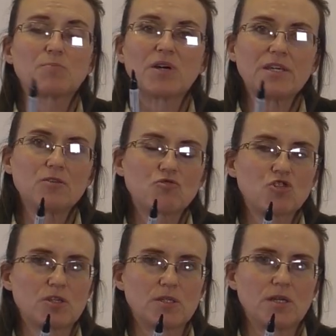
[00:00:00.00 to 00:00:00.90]
Strange
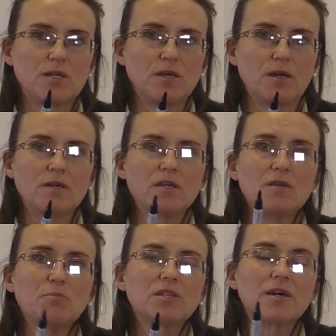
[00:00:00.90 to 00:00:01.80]
it may
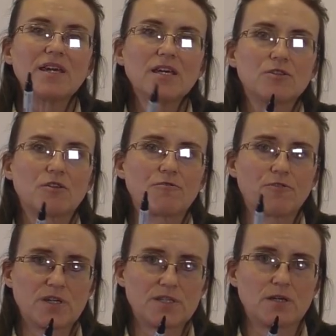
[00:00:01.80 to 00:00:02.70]
seem,
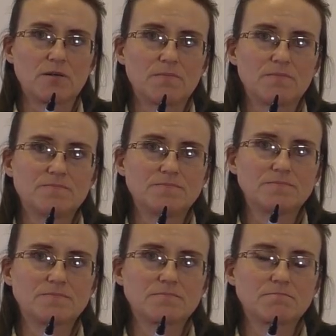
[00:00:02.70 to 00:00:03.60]
this is an
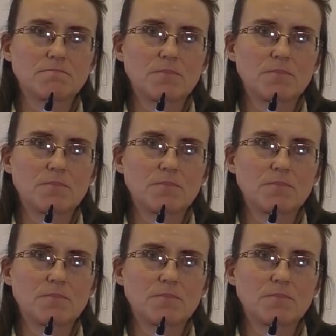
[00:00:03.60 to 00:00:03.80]
extremely